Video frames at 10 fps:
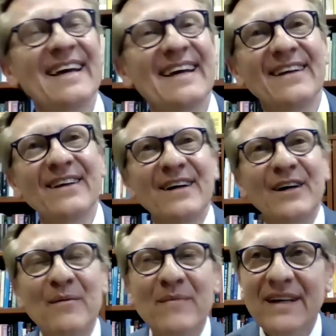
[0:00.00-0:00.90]
Um, and
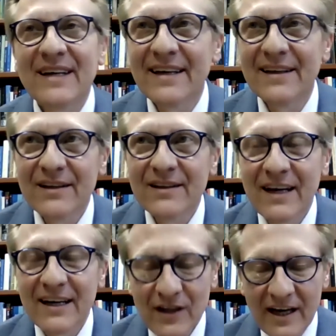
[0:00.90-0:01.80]
um, and
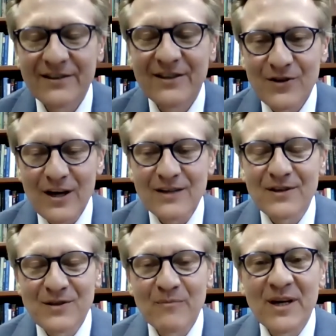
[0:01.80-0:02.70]
I, I discussed
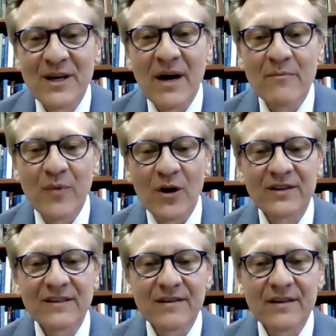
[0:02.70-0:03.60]
this a bit in my book,
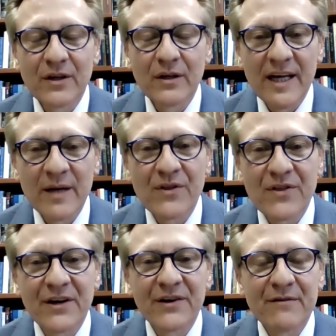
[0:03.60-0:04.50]
this the labor
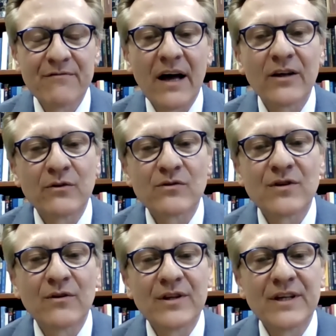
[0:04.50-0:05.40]
theory of value.
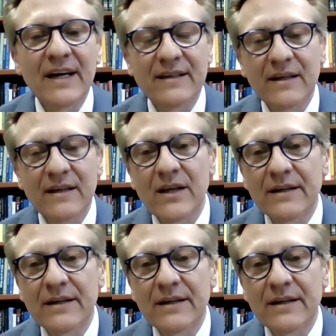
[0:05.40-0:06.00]
So the idea